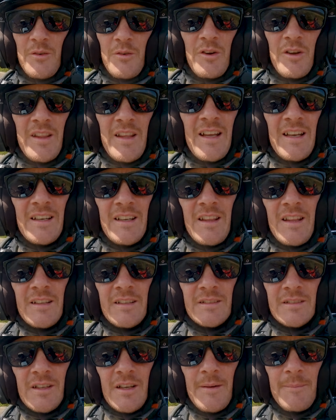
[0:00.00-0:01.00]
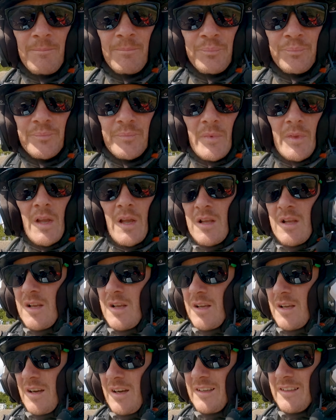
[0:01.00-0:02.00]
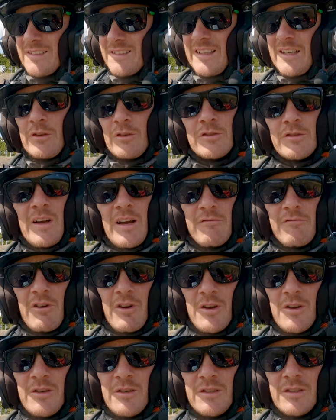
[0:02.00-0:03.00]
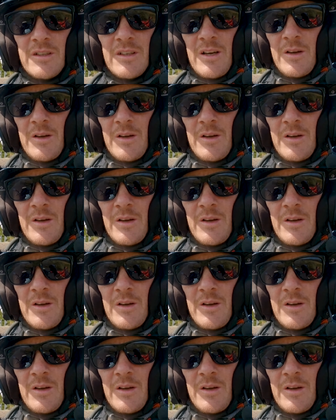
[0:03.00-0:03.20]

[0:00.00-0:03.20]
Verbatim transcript: We're at the end of this um, kind of single track road,